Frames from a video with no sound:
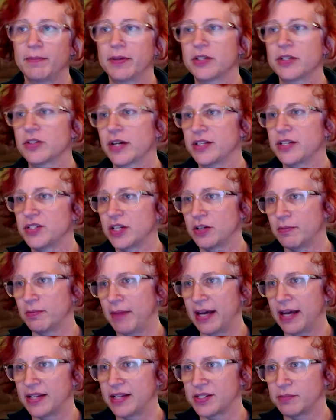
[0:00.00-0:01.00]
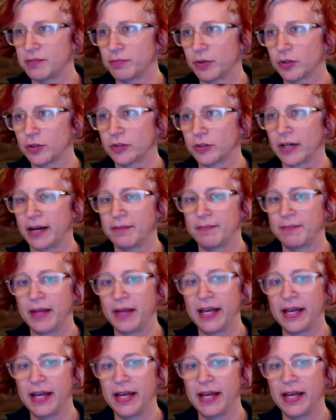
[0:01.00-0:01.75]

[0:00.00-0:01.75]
a transgender medicine program